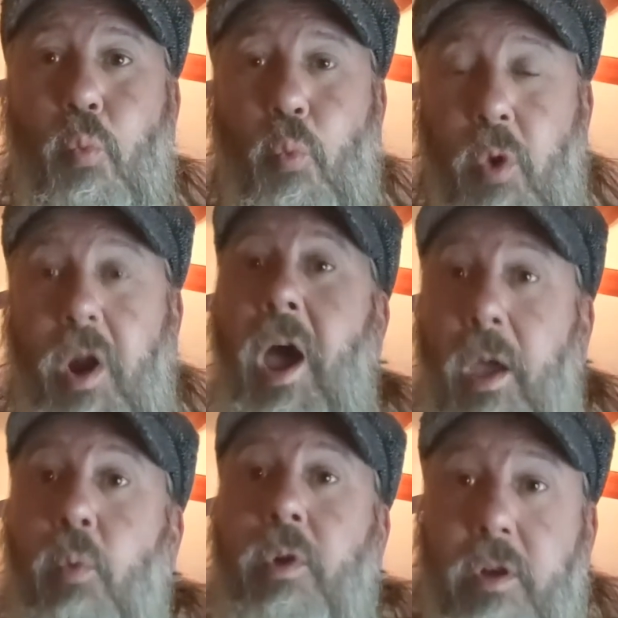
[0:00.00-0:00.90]
what
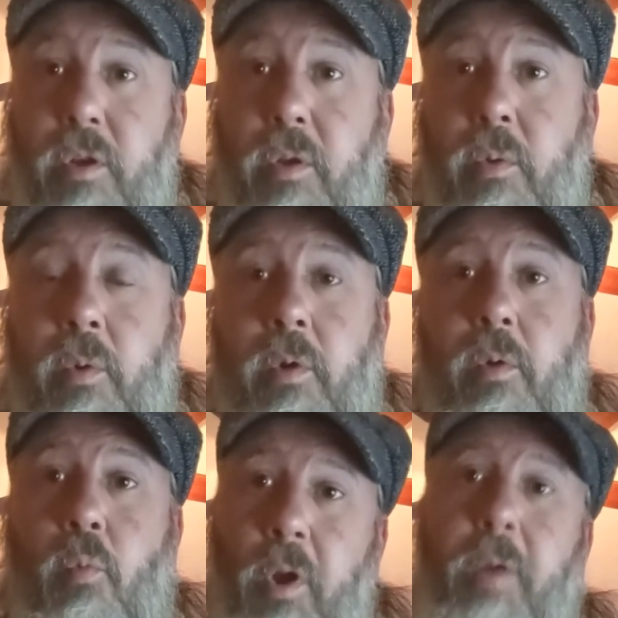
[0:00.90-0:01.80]
I would do
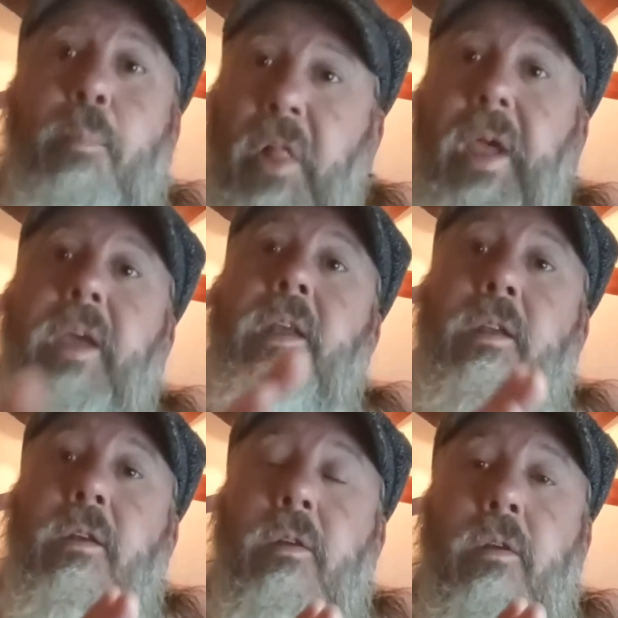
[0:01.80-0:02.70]
when
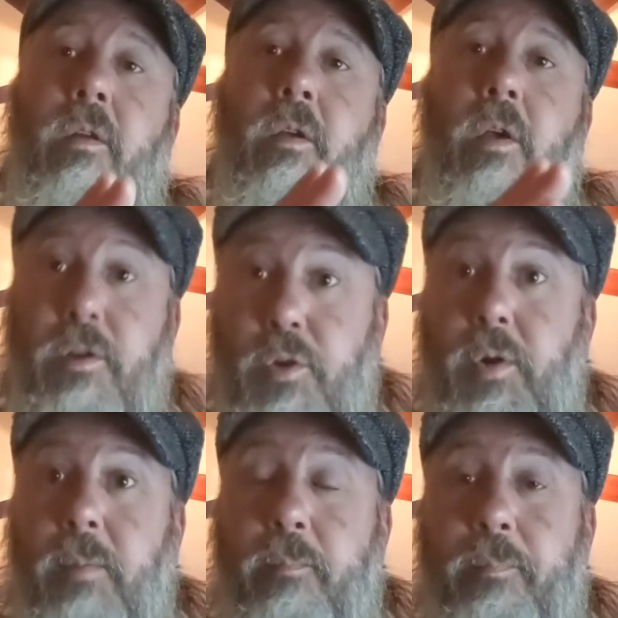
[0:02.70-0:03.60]
planning a
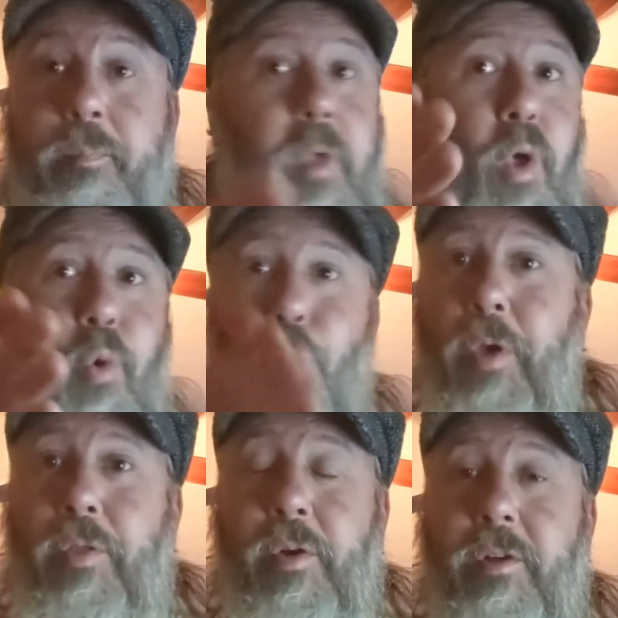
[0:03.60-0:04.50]
trip,
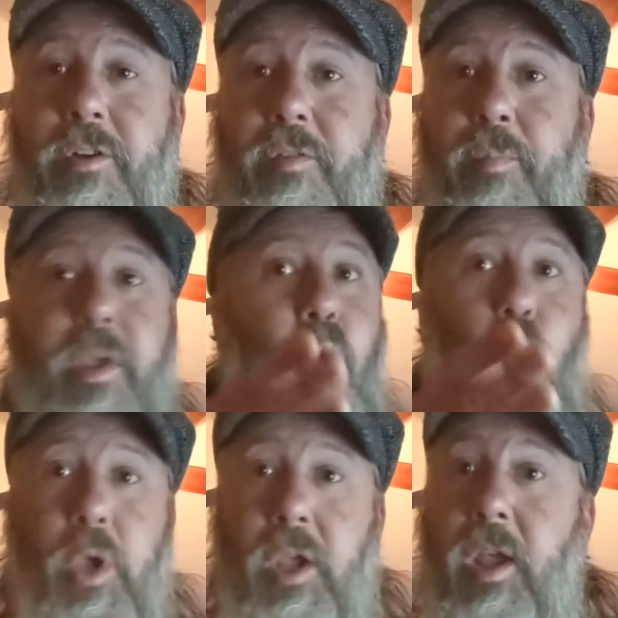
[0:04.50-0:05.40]
whether it just be a
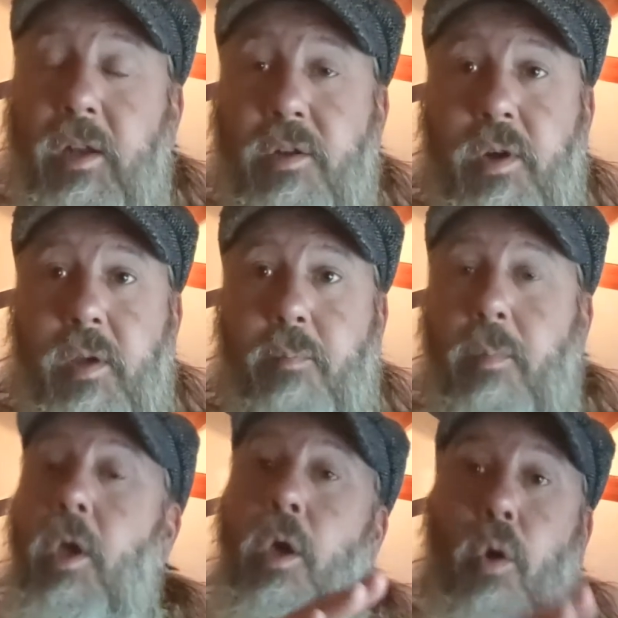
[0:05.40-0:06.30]
weekend trip
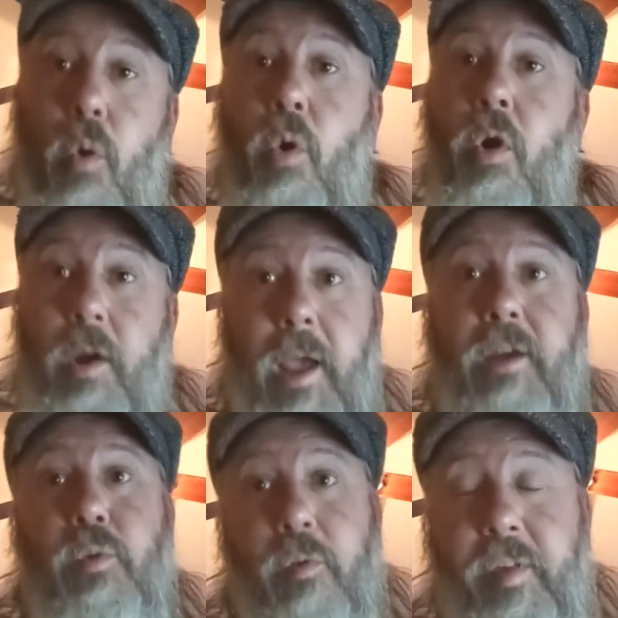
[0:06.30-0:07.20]
or an
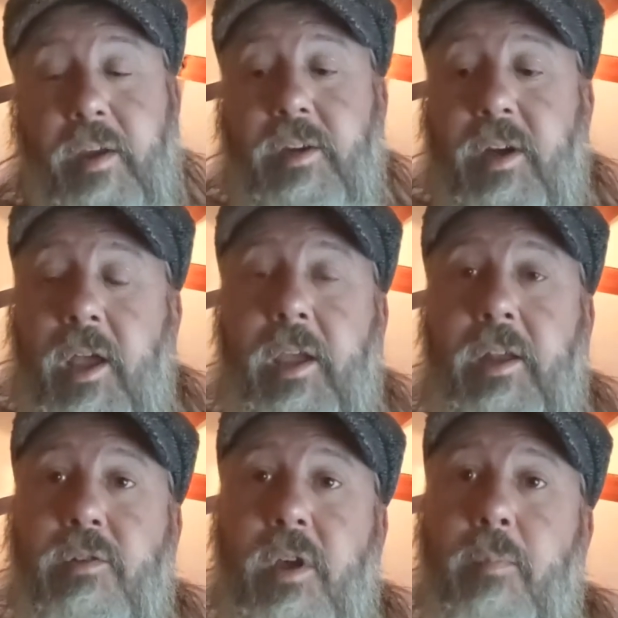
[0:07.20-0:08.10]
actual section
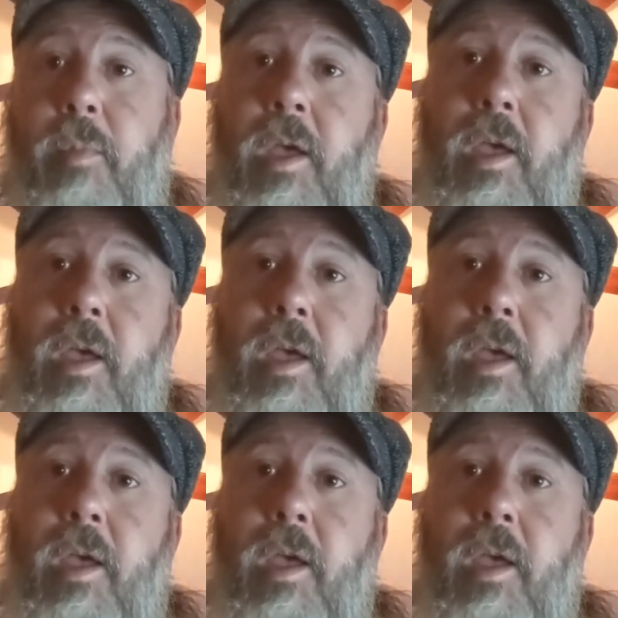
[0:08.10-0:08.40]
hiking trip.